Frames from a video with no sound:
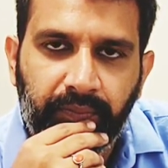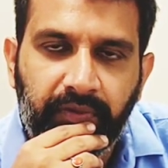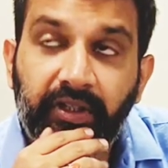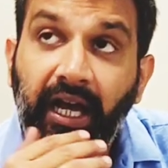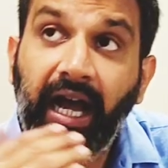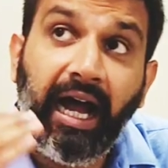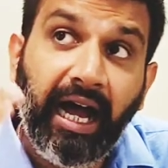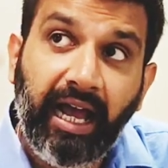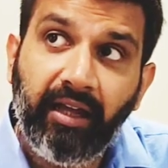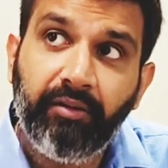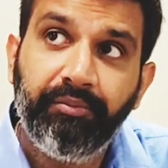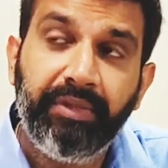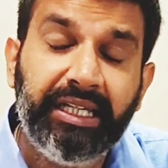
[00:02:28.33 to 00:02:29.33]
the
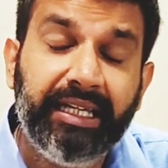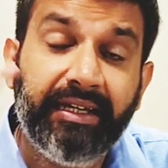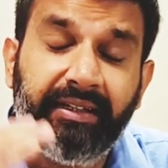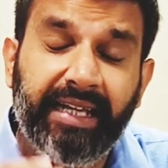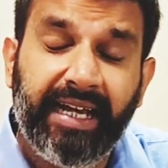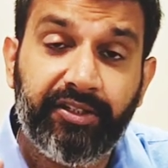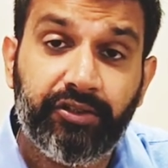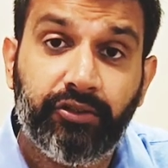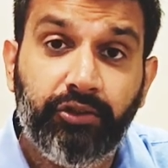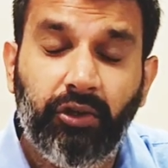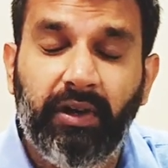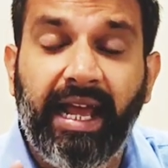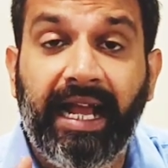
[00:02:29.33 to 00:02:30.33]
higher meaning attached
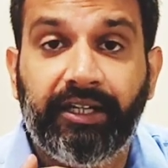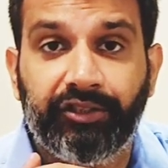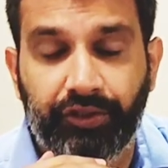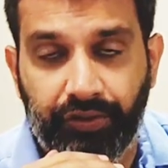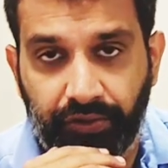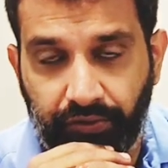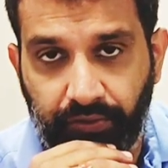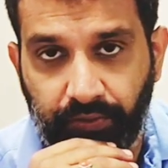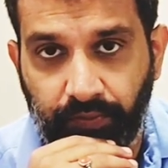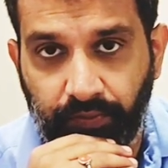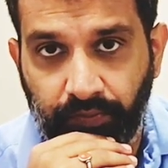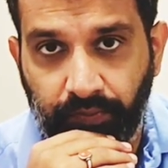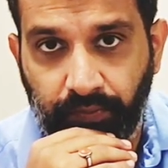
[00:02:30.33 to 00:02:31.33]
to your actions,
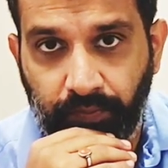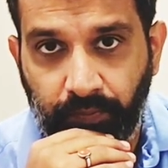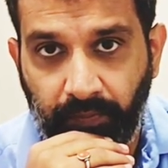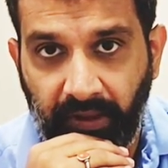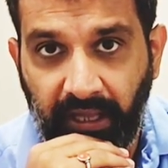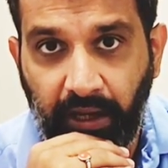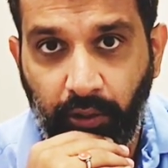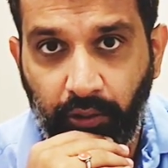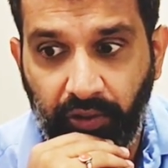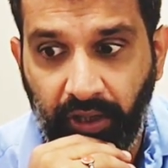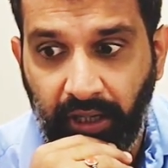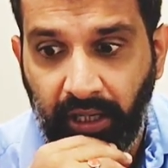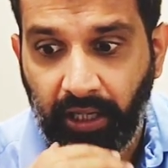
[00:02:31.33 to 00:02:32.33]

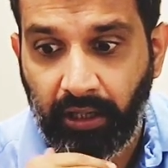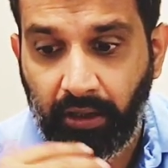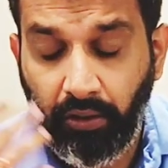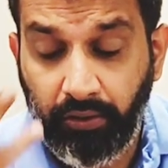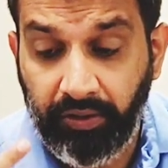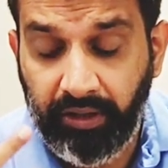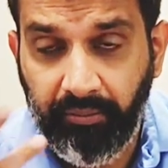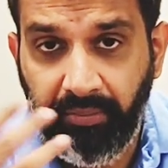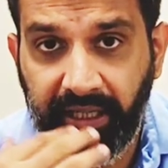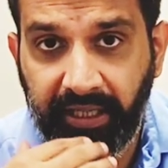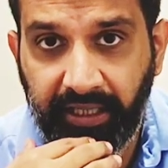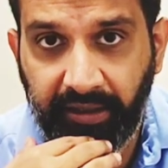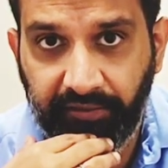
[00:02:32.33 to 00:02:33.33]
without
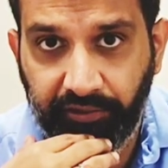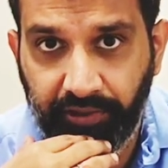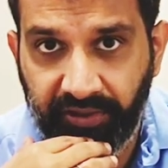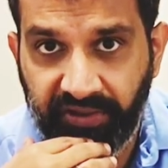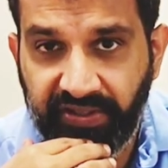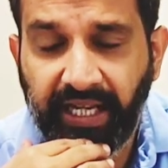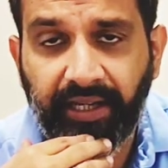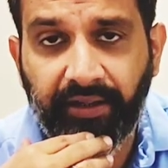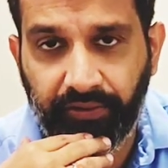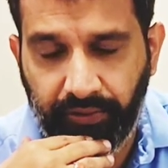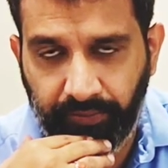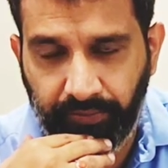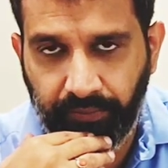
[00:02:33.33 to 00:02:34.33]
contemplating for a
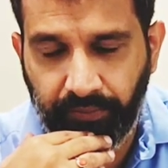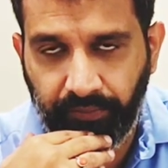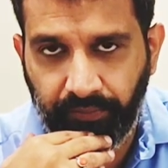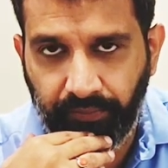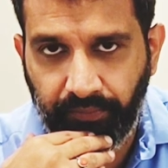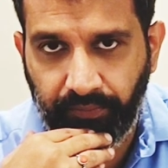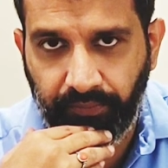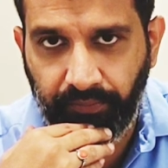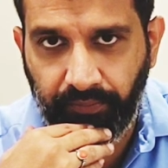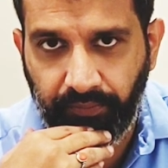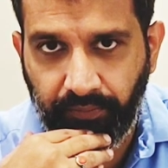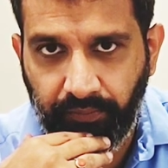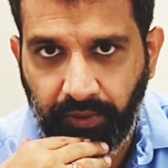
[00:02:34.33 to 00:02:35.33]
second
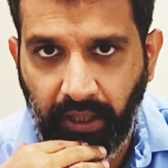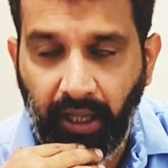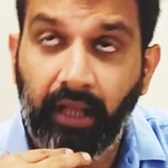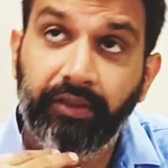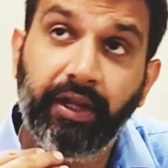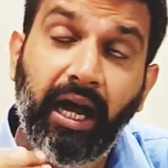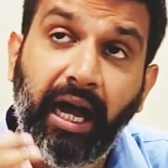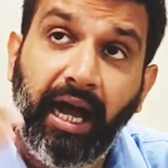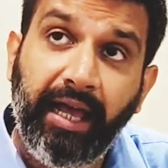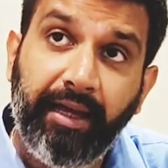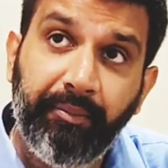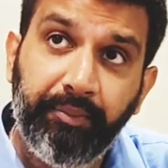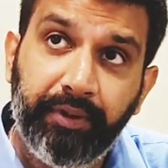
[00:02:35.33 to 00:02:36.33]
the
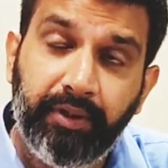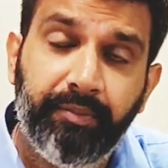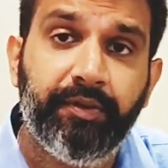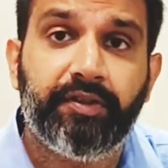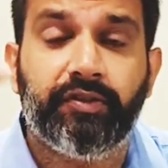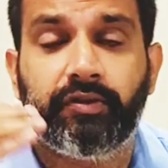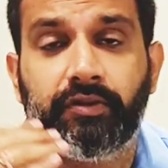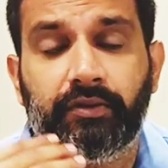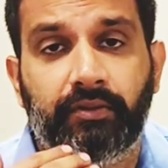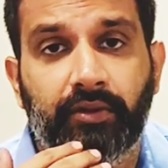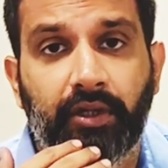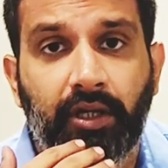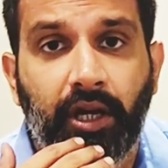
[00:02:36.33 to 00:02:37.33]
higher purpose
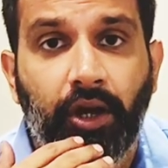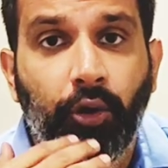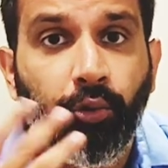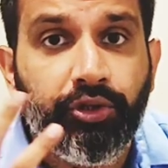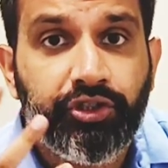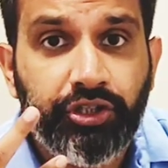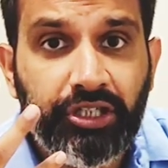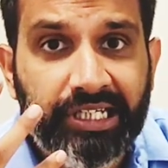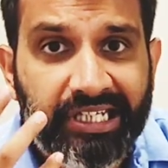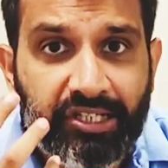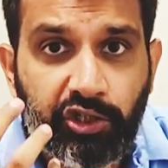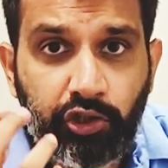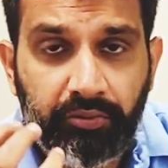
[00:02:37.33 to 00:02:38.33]
which
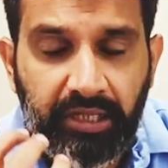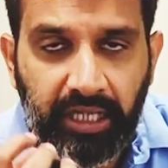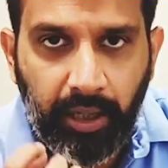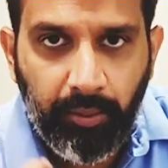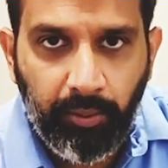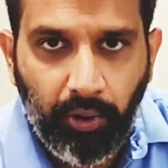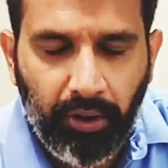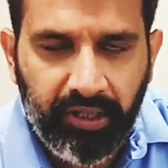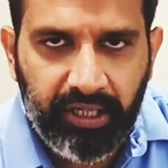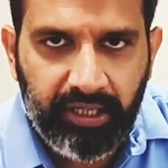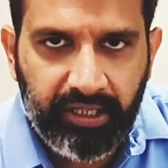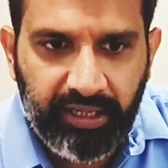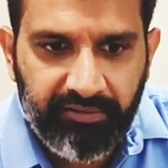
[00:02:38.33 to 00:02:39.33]
needs to be
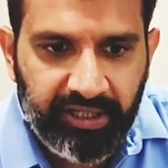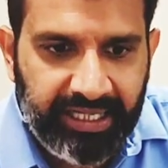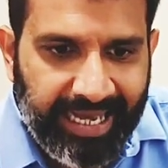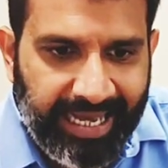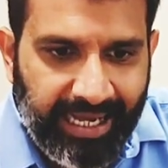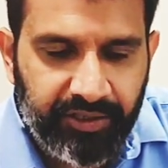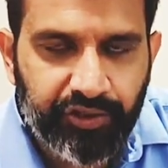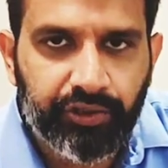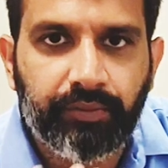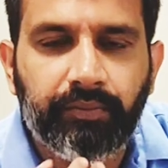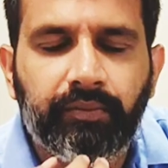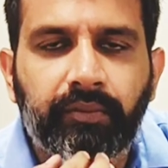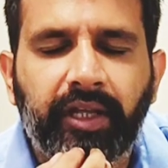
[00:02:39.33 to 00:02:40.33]
embodied in every
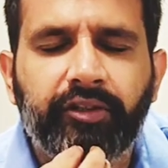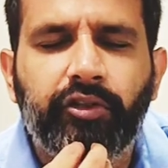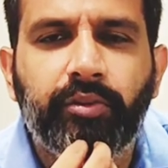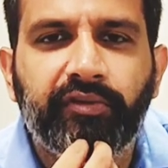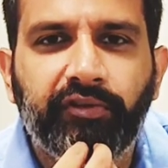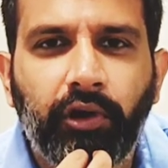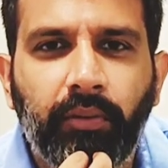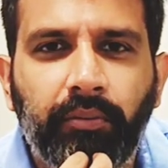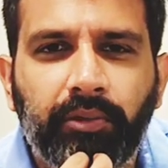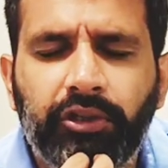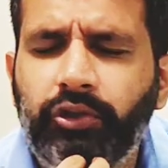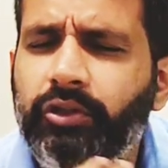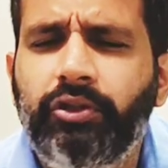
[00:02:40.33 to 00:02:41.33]
action that you perform.
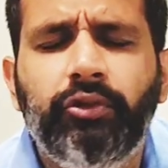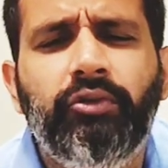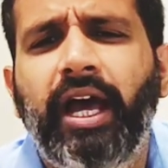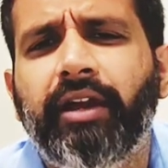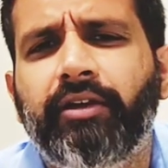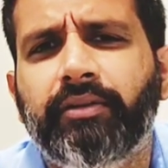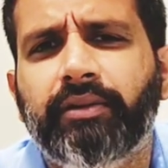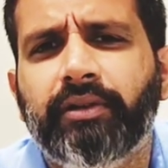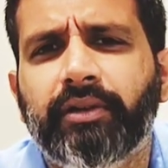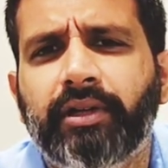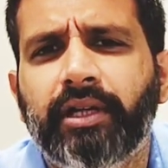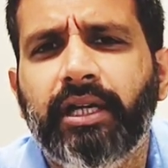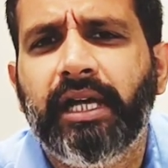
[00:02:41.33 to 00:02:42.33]
You can do that.
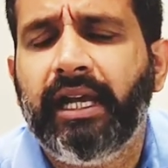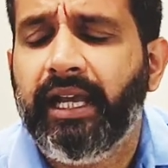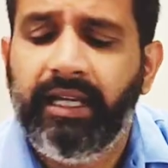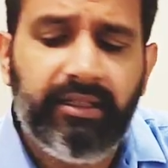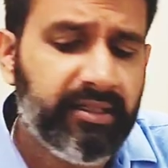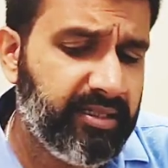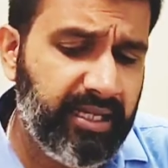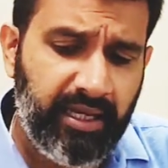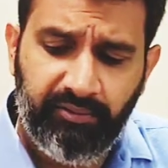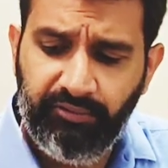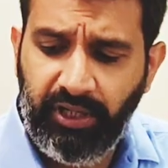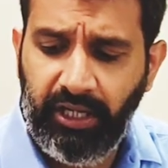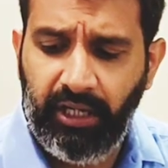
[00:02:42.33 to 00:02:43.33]
In the
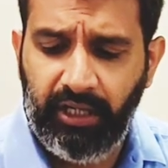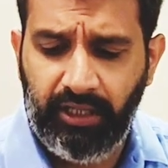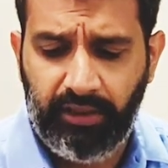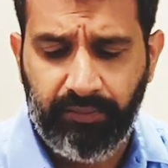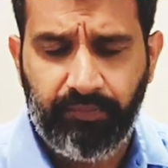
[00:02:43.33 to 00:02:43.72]
same way,